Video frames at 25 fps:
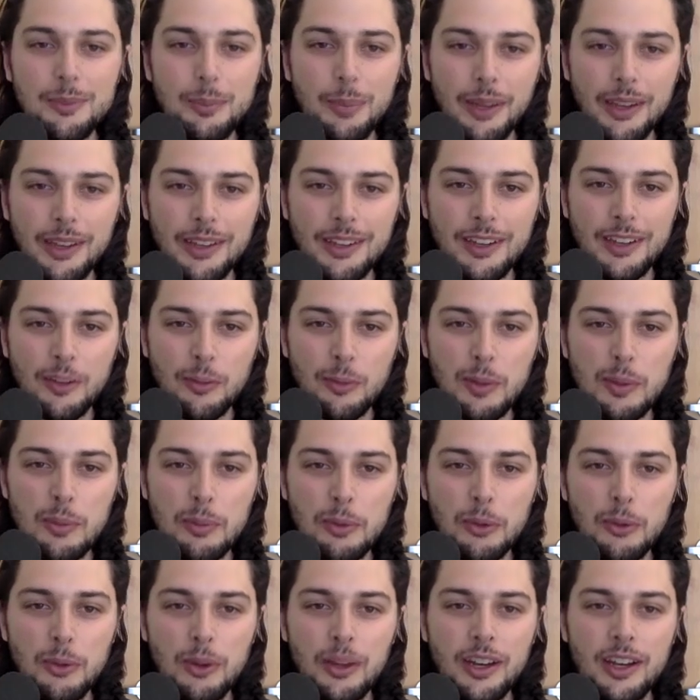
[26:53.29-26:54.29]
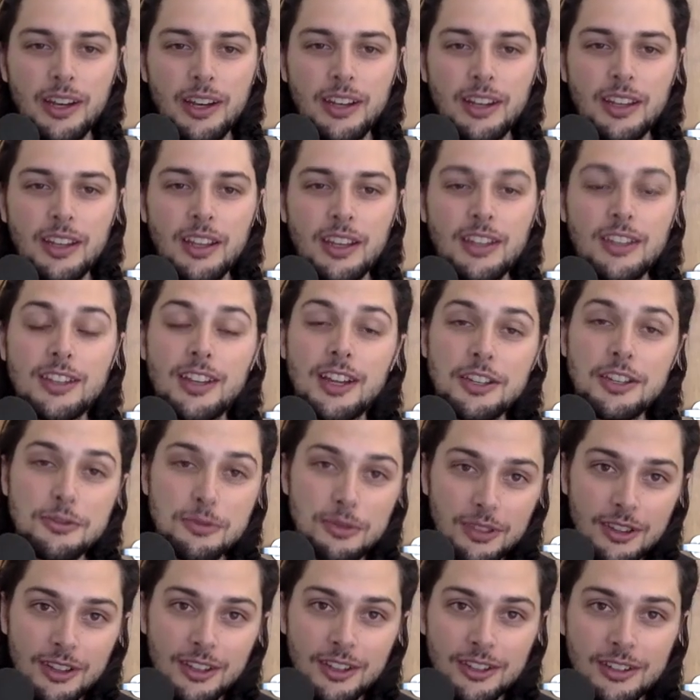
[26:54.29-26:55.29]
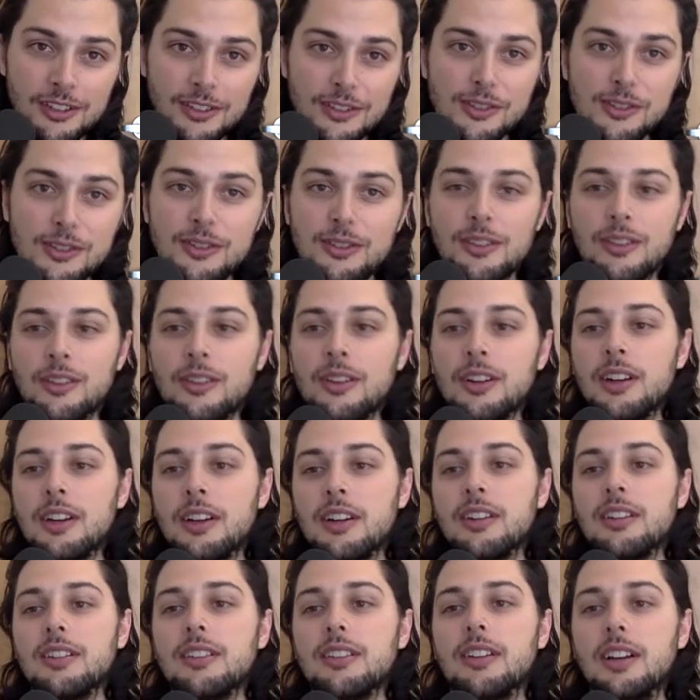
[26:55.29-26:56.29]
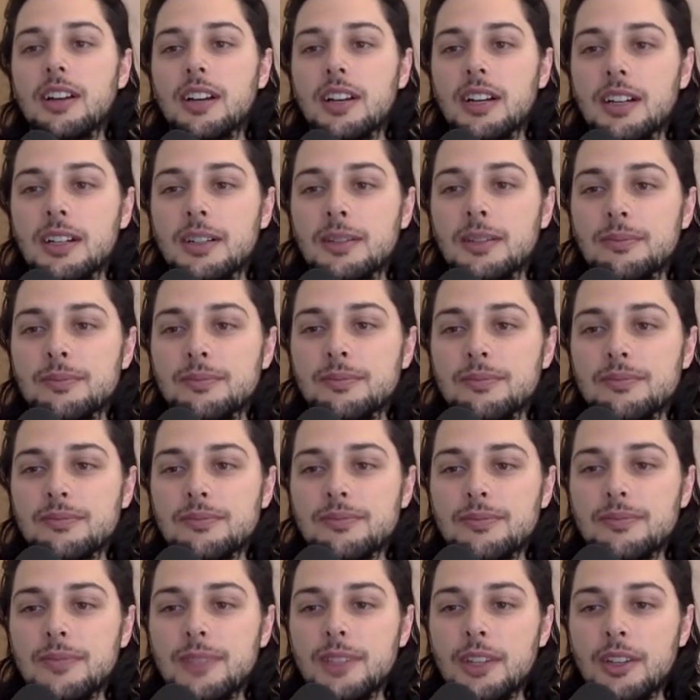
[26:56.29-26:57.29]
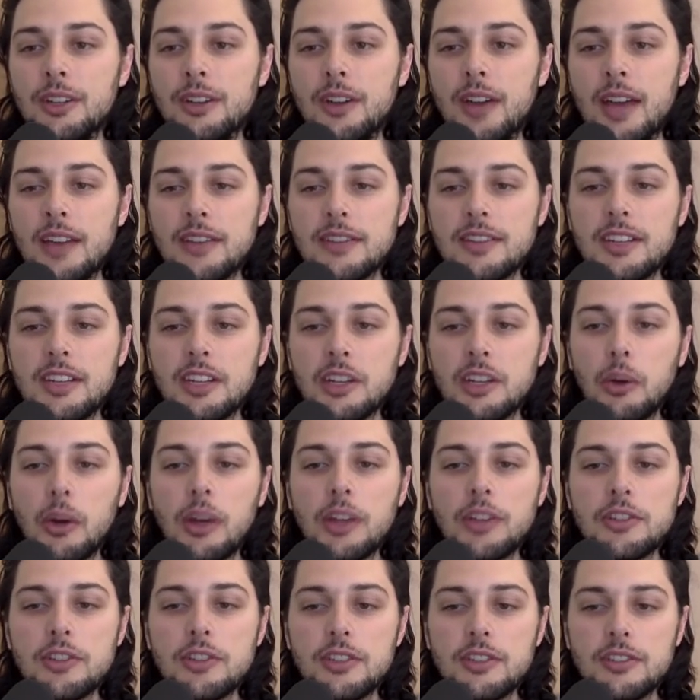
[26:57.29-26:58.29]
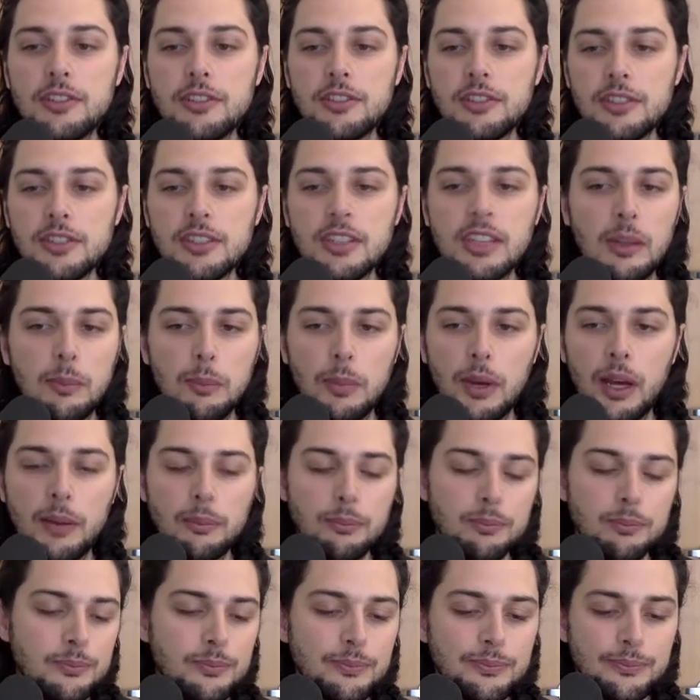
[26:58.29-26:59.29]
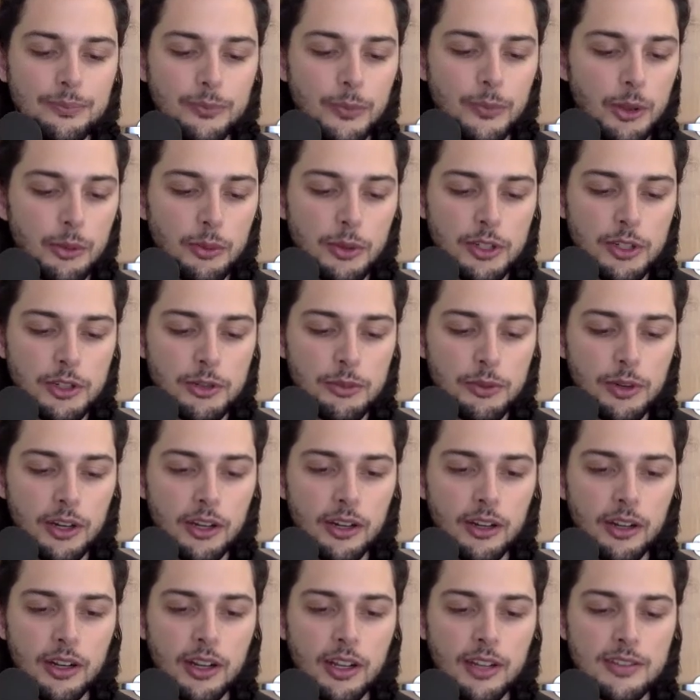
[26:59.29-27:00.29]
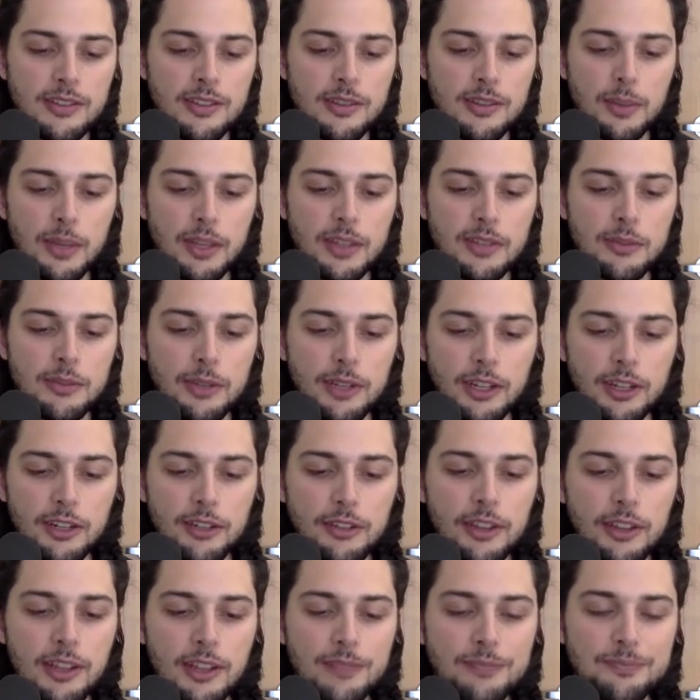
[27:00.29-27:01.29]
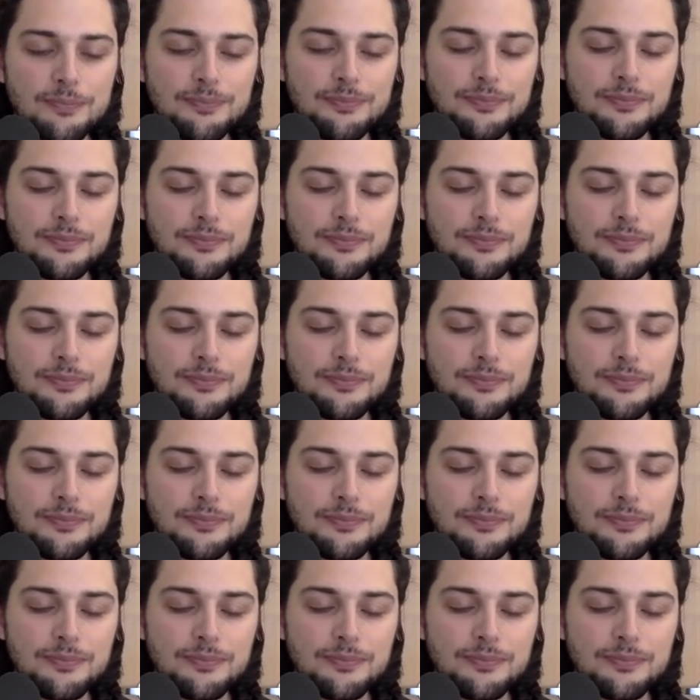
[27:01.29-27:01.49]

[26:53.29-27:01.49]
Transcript: But if people wanted to get in touch with you, or ask any questions or just keep up with what you're working on, how's the best way to do that?